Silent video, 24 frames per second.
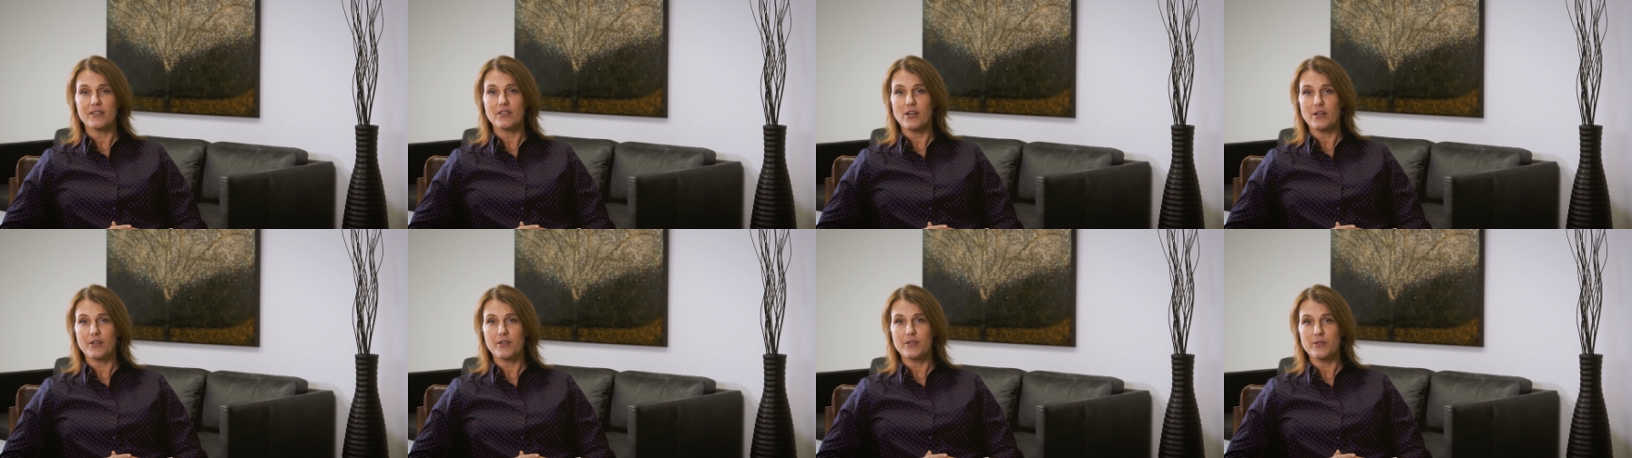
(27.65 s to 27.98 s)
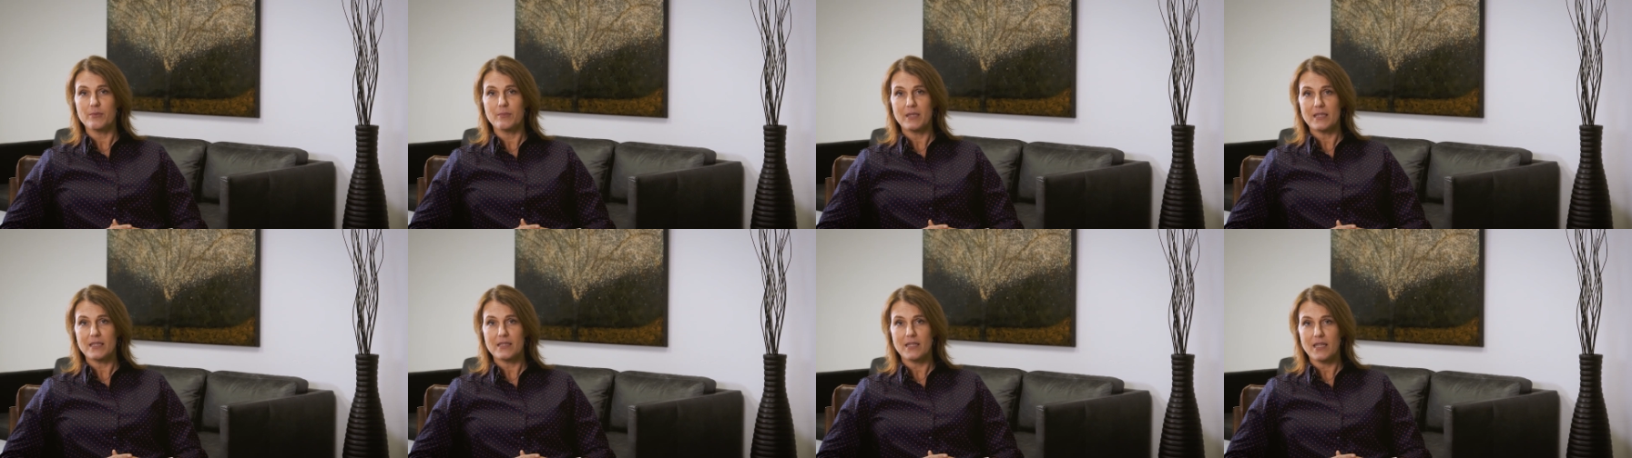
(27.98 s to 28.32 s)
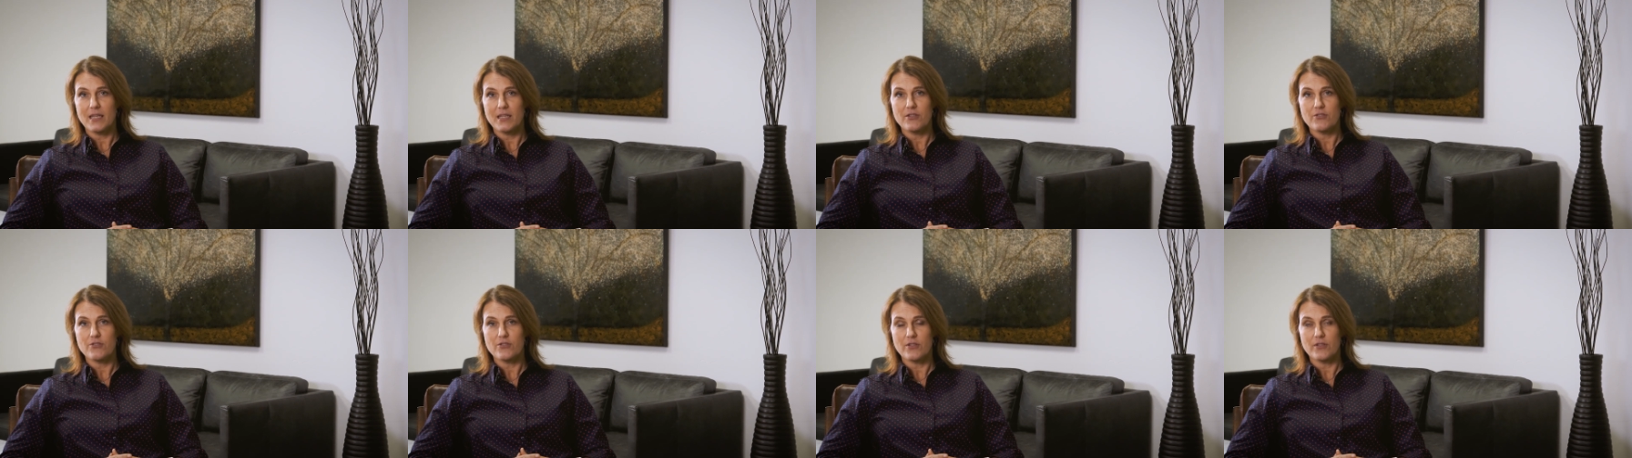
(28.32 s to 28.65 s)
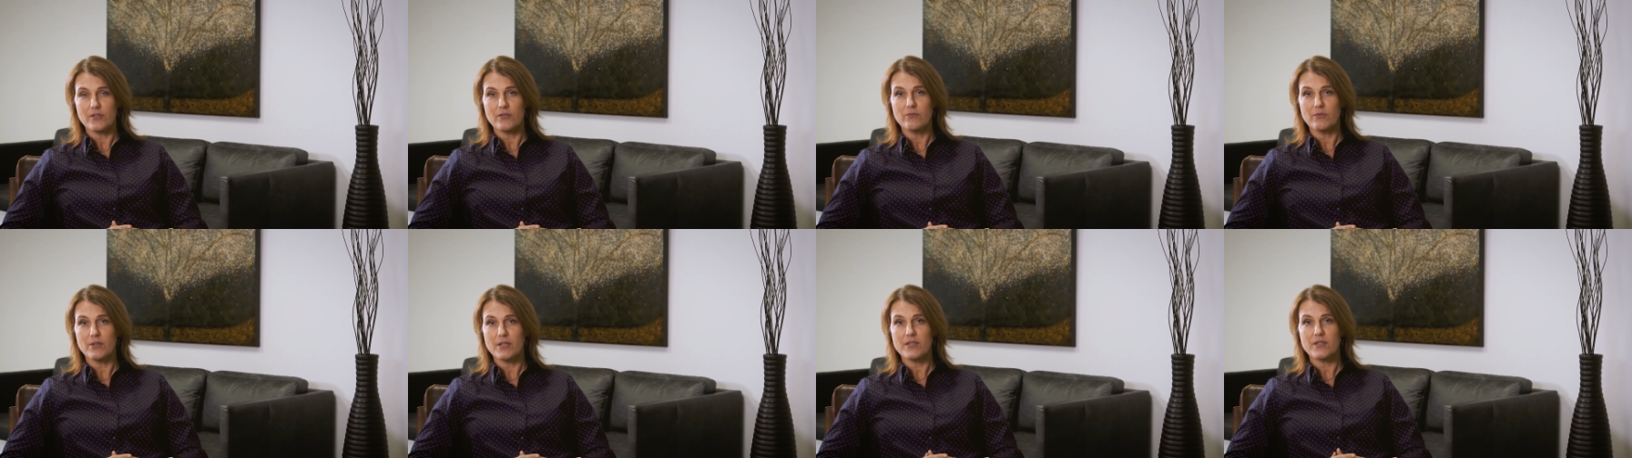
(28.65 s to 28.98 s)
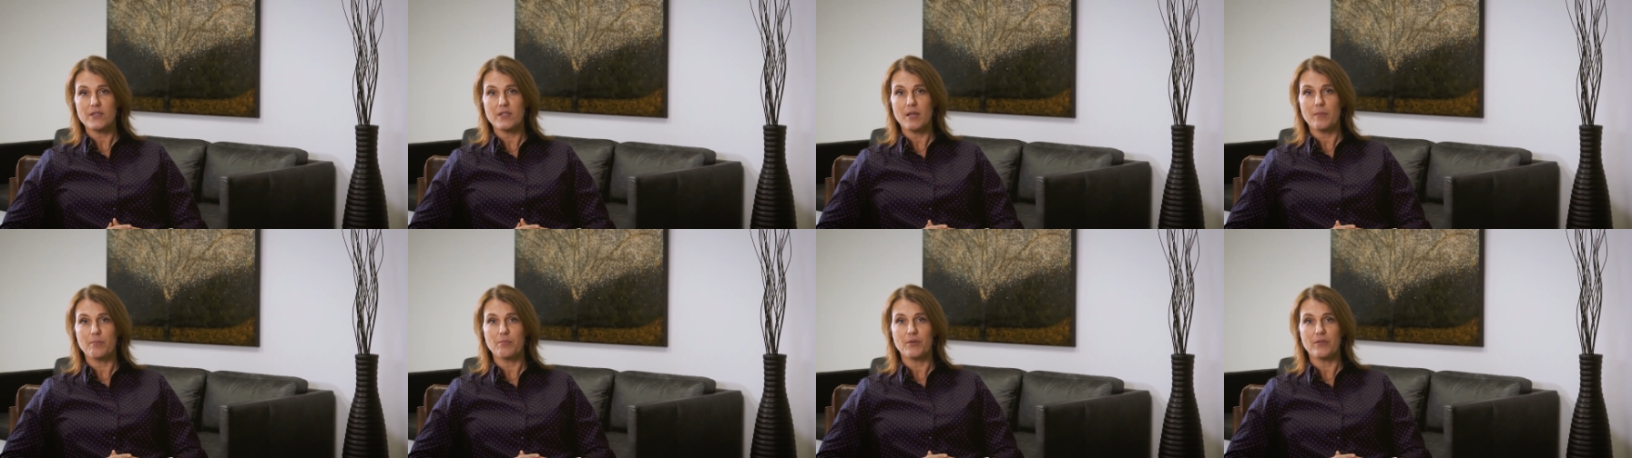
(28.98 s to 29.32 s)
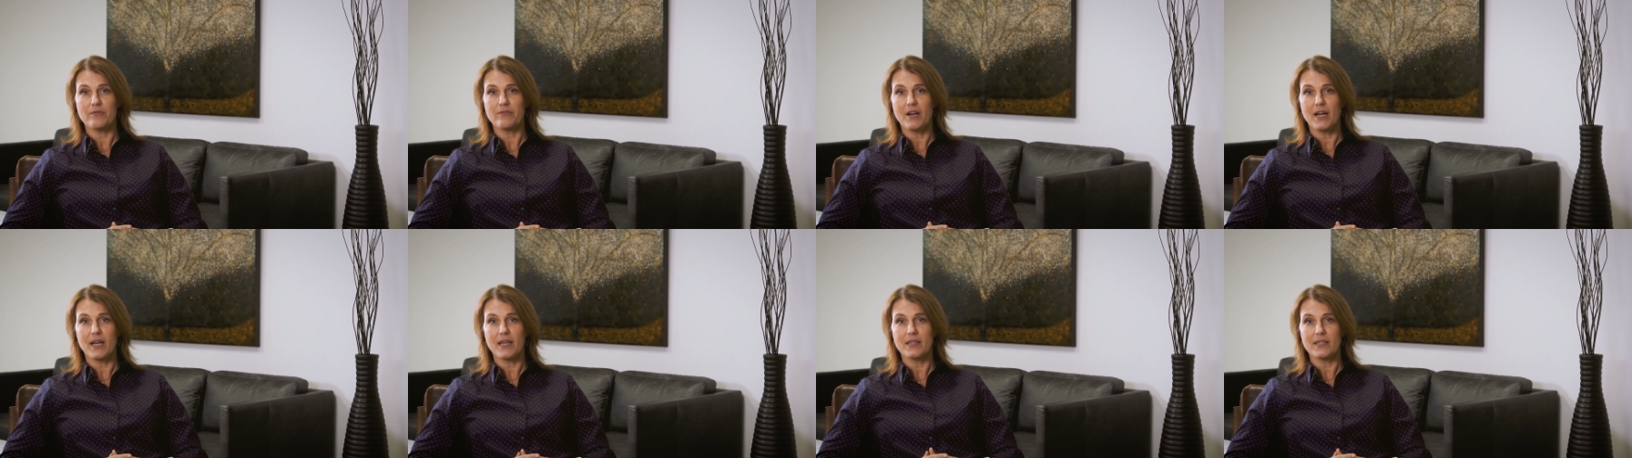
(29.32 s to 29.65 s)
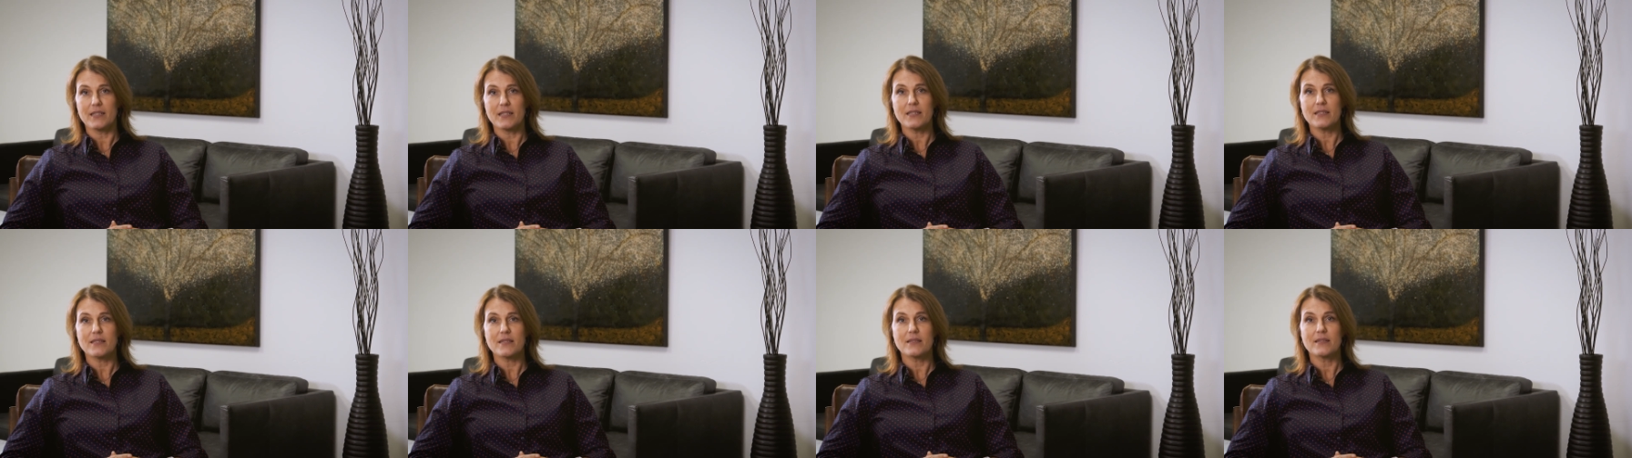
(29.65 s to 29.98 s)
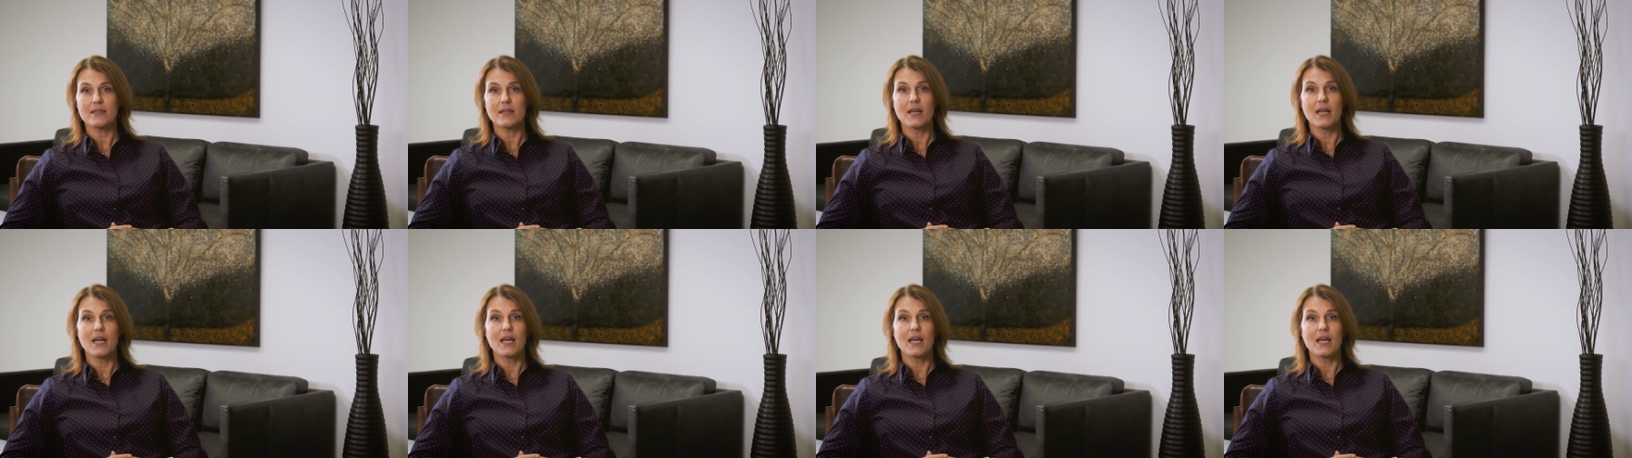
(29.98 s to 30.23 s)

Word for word: documentation once they provide it,